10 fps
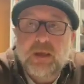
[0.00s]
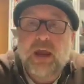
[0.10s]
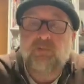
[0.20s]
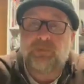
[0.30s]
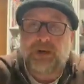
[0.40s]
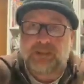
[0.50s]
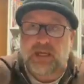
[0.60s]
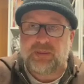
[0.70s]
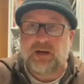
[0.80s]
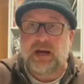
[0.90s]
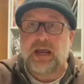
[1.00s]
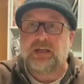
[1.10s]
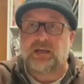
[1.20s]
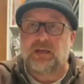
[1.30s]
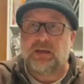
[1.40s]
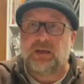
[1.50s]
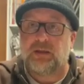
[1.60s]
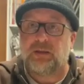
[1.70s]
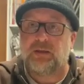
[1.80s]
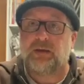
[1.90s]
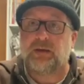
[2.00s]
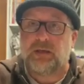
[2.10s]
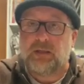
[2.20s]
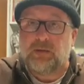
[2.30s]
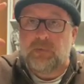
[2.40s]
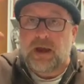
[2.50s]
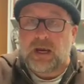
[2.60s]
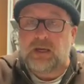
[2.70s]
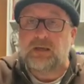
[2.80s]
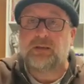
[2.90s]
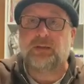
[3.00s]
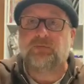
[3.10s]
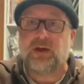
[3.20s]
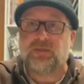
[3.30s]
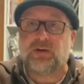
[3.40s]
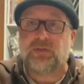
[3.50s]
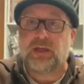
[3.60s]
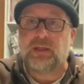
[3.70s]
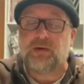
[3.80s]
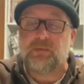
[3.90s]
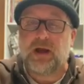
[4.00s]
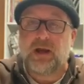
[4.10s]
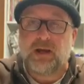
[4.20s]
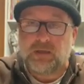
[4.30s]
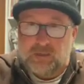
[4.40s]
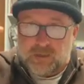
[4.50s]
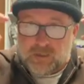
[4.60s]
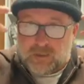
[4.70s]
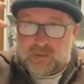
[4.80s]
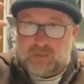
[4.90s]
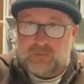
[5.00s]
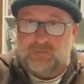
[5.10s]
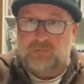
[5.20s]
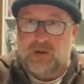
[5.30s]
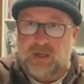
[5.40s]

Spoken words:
Everybody's got their idea in their mind. They've got their thing in their mind, right?